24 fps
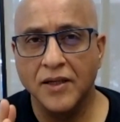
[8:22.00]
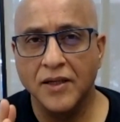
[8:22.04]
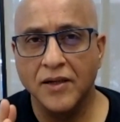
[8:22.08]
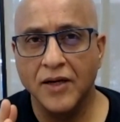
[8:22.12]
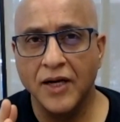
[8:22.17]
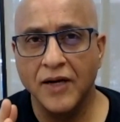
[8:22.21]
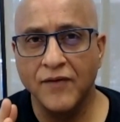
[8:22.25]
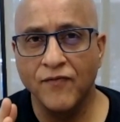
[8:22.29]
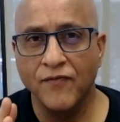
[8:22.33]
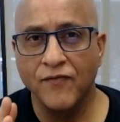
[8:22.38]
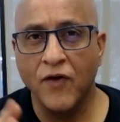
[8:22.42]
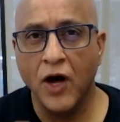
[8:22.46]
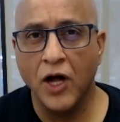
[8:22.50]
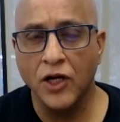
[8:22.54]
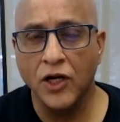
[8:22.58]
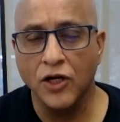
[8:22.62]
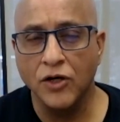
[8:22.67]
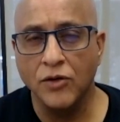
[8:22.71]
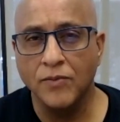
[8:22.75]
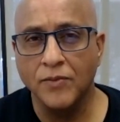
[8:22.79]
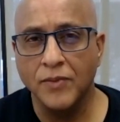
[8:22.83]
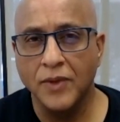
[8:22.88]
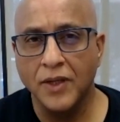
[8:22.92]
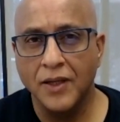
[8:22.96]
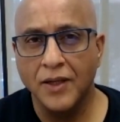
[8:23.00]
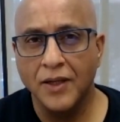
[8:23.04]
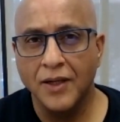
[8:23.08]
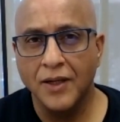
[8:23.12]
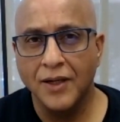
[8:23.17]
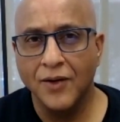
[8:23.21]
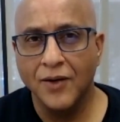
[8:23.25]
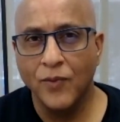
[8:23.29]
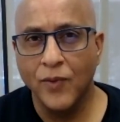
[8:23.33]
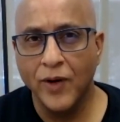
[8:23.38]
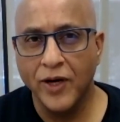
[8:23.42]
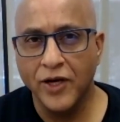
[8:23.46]
in volume
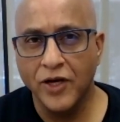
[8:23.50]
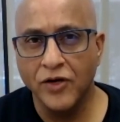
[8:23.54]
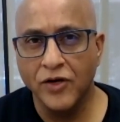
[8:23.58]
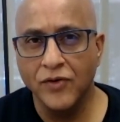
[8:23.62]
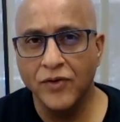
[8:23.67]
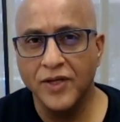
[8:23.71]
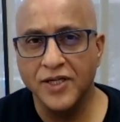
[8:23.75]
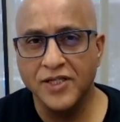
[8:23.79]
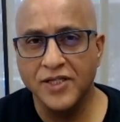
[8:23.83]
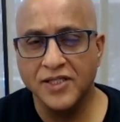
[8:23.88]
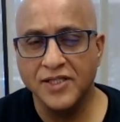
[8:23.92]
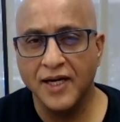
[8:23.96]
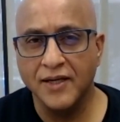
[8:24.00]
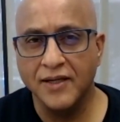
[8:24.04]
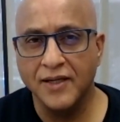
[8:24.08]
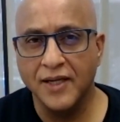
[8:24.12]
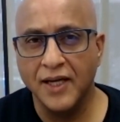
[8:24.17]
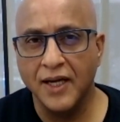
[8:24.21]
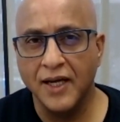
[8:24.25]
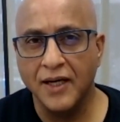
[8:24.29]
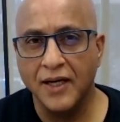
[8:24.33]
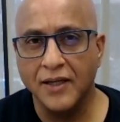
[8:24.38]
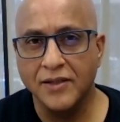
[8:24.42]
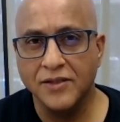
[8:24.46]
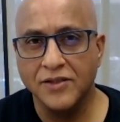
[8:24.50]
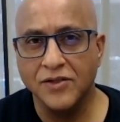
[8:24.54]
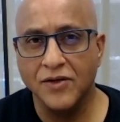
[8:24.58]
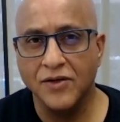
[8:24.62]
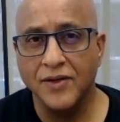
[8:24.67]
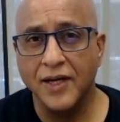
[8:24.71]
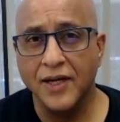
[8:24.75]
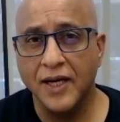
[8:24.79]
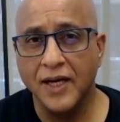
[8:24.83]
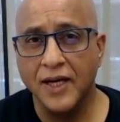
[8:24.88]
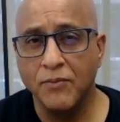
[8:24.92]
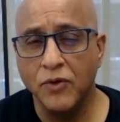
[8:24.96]
when you do this technique so
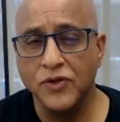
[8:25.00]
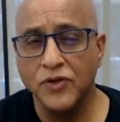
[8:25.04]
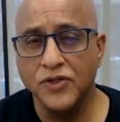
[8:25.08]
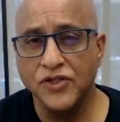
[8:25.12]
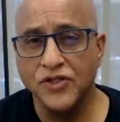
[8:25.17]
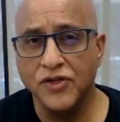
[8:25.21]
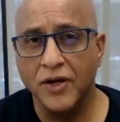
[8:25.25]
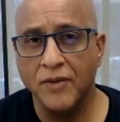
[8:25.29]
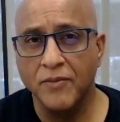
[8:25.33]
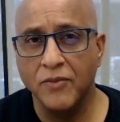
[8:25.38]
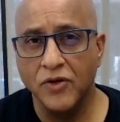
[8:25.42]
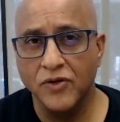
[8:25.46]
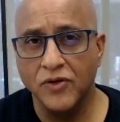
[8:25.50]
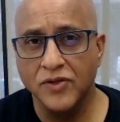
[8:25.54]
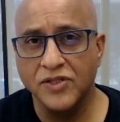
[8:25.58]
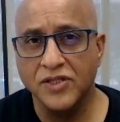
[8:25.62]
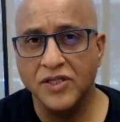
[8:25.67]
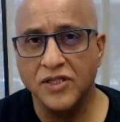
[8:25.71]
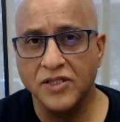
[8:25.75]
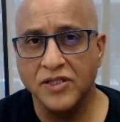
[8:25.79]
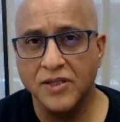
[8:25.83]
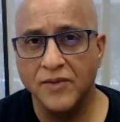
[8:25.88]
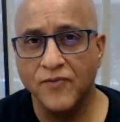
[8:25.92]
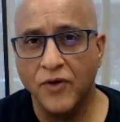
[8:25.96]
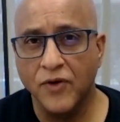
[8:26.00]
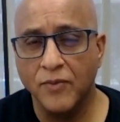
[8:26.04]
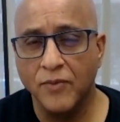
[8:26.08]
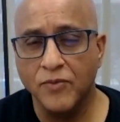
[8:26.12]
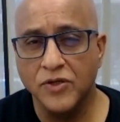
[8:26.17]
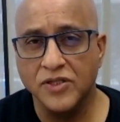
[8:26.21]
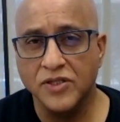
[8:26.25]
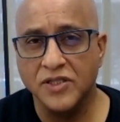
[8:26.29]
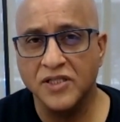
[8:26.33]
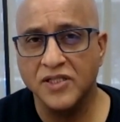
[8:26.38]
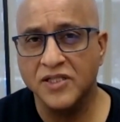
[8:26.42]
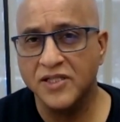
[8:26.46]
that it boosts your immune system for up
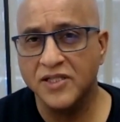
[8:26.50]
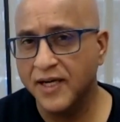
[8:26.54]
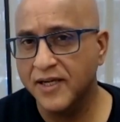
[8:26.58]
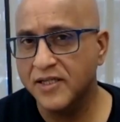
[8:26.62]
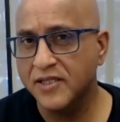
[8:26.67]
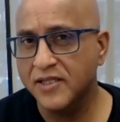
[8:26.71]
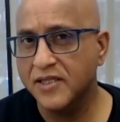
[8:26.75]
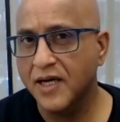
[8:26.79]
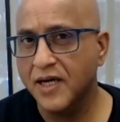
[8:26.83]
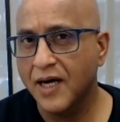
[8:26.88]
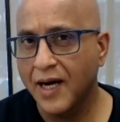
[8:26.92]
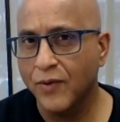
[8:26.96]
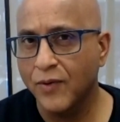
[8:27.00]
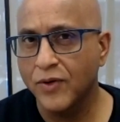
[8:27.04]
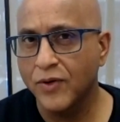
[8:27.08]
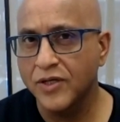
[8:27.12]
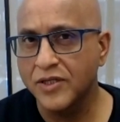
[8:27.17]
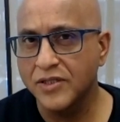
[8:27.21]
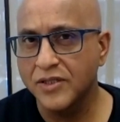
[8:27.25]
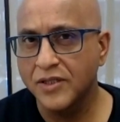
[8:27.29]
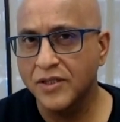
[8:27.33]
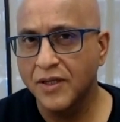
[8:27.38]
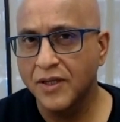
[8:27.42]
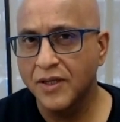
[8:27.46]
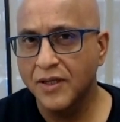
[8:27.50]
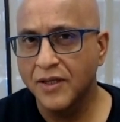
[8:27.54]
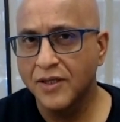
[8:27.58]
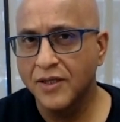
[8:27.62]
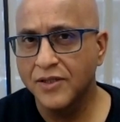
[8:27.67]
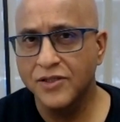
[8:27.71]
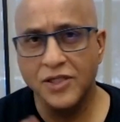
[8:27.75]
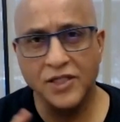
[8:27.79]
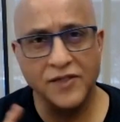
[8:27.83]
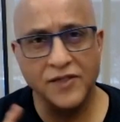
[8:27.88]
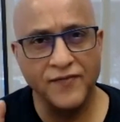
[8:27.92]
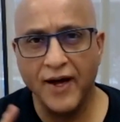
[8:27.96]
to 6 hours.
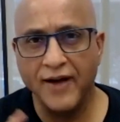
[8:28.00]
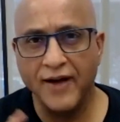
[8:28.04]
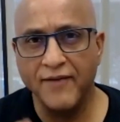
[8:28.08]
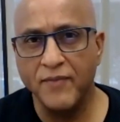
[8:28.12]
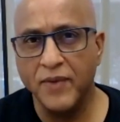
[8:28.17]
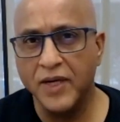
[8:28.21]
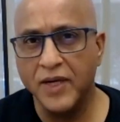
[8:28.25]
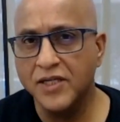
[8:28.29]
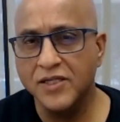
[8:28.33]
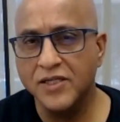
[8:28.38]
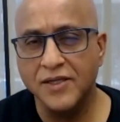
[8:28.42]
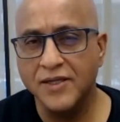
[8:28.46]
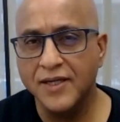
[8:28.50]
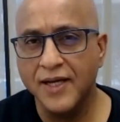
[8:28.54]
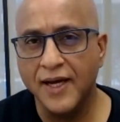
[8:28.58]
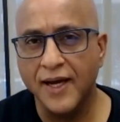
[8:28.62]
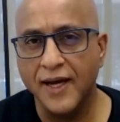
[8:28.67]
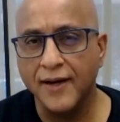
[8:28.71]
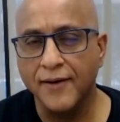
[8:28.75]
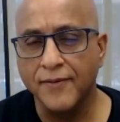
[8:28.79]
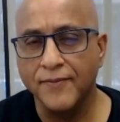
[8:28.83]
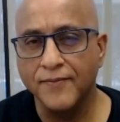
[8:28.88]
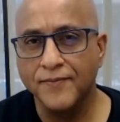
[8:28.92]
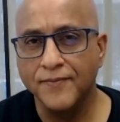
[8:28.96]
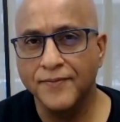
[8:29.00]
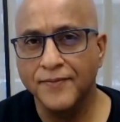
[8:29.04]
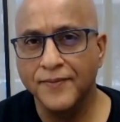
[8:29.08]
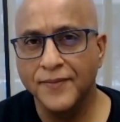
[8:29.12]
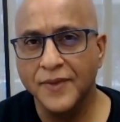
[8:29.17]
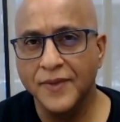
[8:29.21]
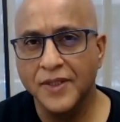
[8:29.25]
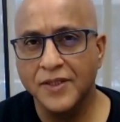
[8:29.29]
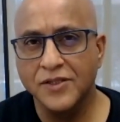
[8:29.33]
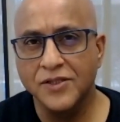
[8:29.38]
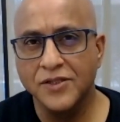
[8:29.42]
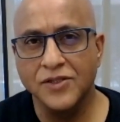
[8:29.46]
Just 5 minutes a day.
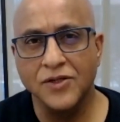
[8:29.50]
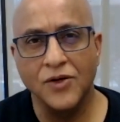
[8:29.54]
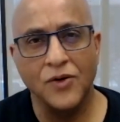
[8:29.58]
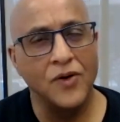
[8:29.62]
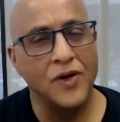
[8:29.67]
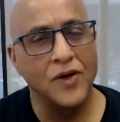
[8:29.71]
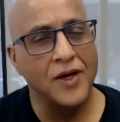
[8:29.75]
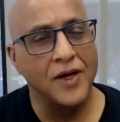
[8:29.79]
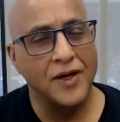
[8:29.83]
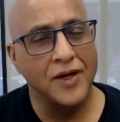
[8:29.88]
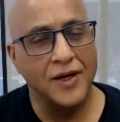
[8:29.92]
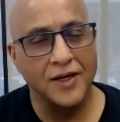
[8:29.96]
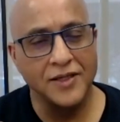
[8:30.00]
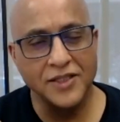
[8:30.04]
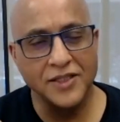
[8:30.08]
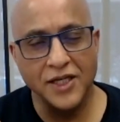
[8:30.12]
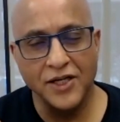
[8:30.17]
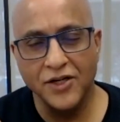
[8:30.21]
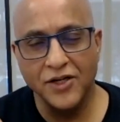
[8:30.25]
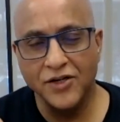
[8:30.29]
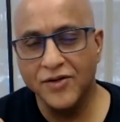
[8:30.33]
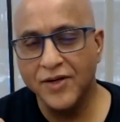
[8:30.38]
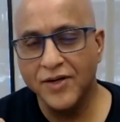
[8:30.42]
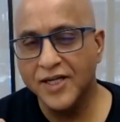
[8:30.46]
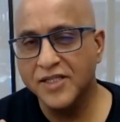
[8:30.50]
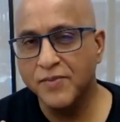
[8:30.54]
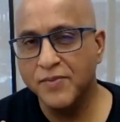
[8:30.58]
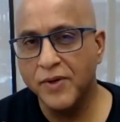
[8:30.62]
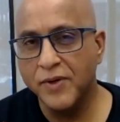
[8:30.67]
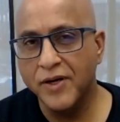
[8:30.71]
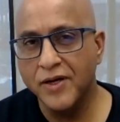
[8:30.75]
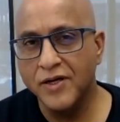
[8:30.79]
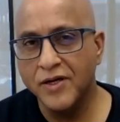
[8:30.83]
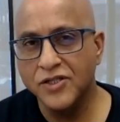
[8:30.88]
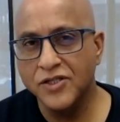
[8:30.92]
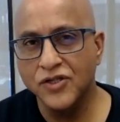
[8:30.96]
So continue to
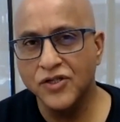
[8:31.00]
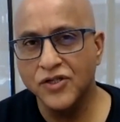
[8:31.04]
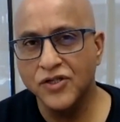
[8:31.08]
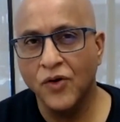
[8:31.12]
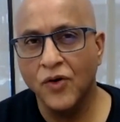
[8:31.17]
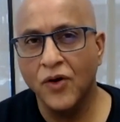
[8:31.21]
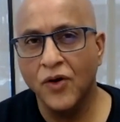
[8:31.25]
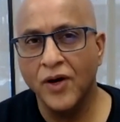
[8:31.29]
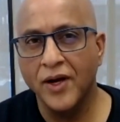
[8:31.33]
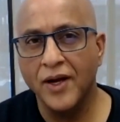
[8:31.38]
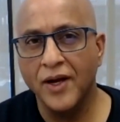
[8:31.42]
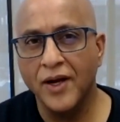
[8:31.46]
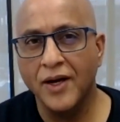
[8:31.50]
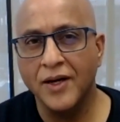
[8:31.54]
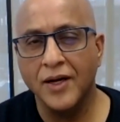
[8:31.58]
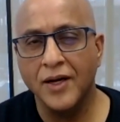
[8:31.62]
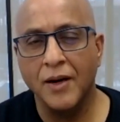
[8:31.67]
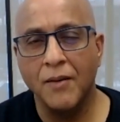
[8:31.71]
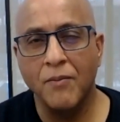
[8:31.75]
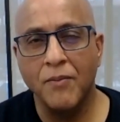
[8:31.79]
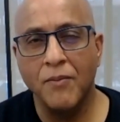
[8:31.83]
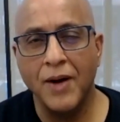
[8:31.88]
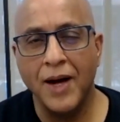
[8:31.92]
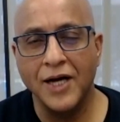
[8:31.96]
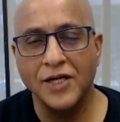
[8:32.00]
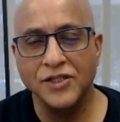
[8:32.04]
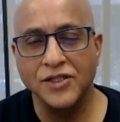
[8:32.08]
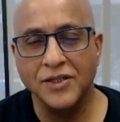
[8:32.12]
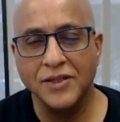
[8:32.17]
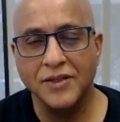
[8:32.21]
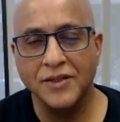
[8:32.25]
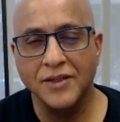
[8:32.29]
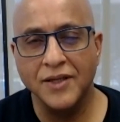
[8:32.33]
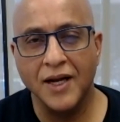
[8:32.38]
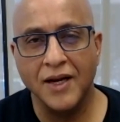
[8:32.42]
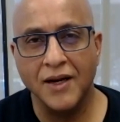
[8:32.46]
experience joy and
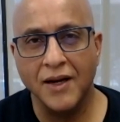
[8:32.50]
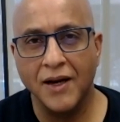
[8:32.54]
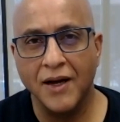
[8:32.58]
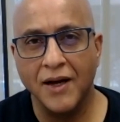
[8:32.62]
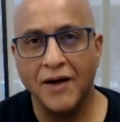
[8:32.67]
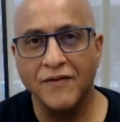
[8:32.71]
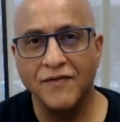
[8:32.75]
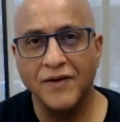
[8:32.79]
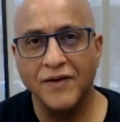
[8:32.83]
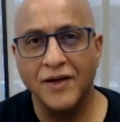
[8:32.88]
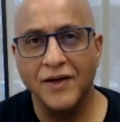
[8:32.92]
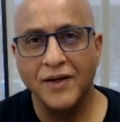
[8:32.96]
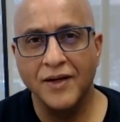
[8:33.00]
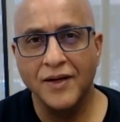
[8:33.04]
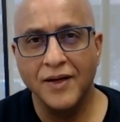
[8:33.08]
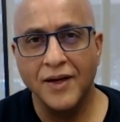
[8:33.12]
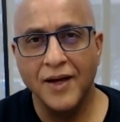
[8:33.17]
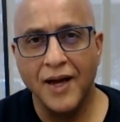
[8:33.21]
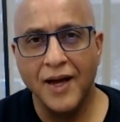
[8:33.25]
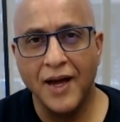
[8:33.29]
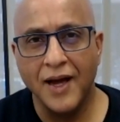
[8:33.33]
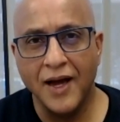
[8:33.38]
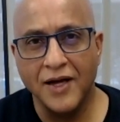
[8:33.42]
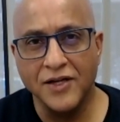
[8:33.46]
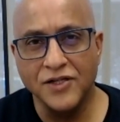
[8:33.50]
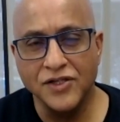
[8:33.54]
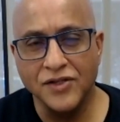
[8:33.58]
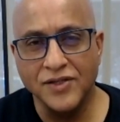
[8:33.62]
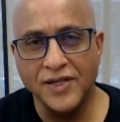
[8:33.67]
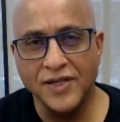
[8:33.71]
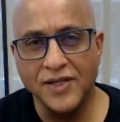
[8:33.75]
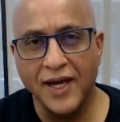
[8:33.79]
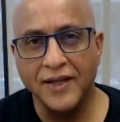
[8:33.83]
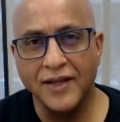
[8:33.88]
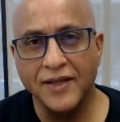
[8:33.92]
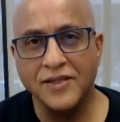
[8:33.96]
compassion and love as you
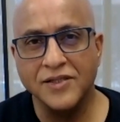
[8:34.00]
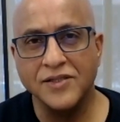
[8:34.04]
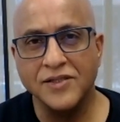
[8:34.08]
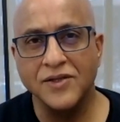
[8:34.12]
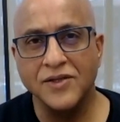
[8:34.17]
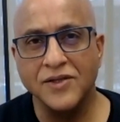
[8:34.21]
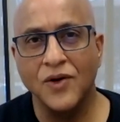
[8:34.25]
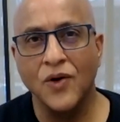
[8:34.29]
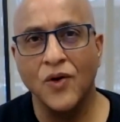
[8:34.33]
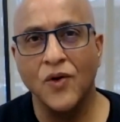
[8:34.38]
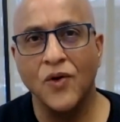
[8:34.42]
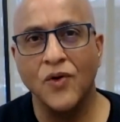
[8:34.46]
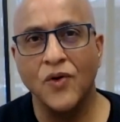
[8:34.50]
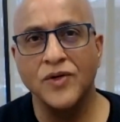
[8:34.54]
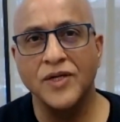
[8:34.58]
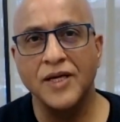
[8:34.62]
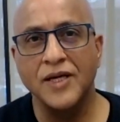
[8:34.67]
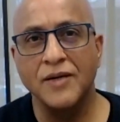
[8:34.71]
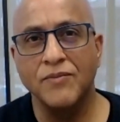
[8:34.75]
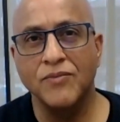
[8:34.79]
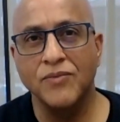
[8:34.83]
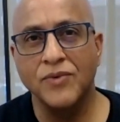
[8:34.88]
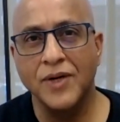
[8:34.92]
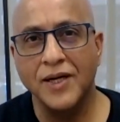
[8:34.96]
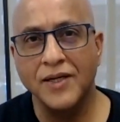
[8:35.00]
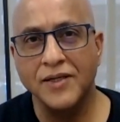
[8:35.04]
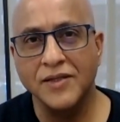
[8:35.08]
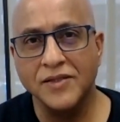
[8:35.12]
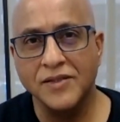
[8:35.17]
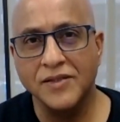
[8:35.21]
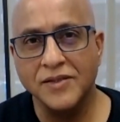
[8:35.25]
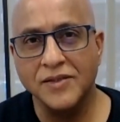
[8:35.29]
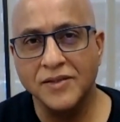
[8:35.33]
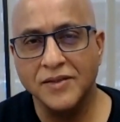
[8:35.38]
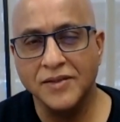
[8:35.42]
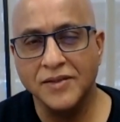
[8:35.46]
take these slow, deep breaths.